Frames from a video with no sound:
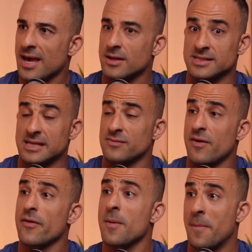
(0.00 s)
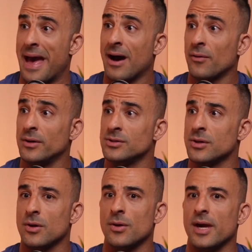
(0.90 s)
Because that's very empowering to
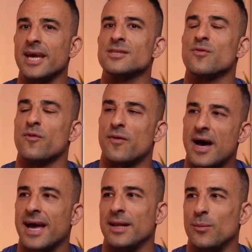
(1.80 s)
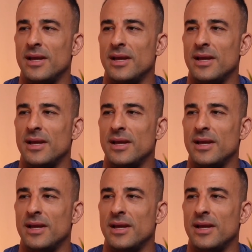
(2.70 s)
go, it's fine.